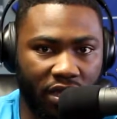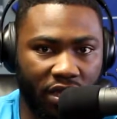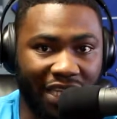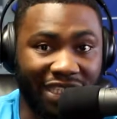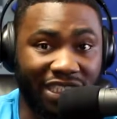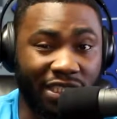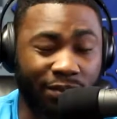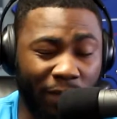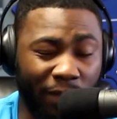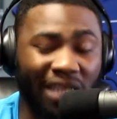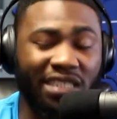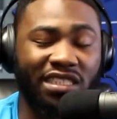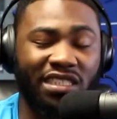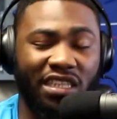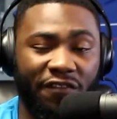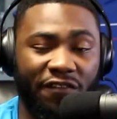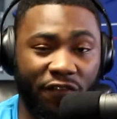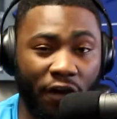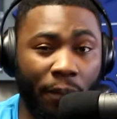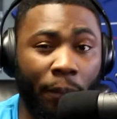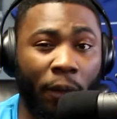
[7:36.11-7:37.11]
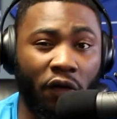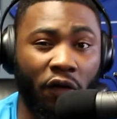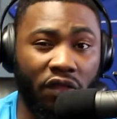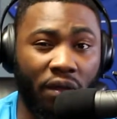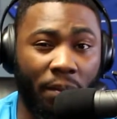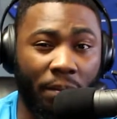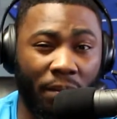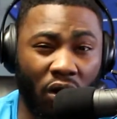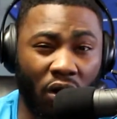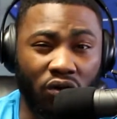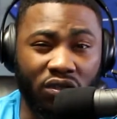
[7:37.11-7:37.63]
Especially football,
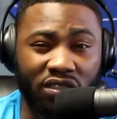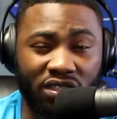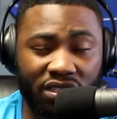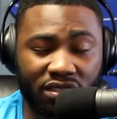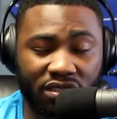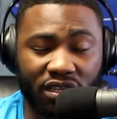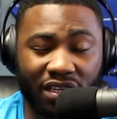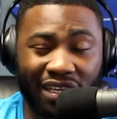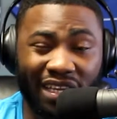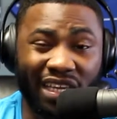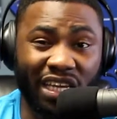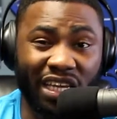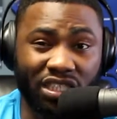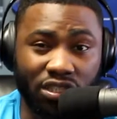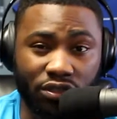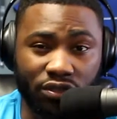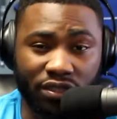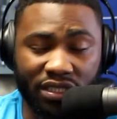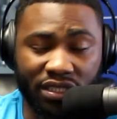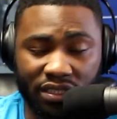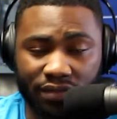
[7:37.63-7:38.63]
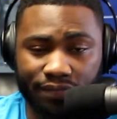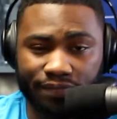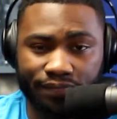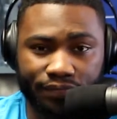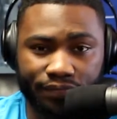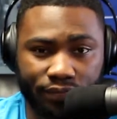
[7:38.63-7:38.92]
the most injuries.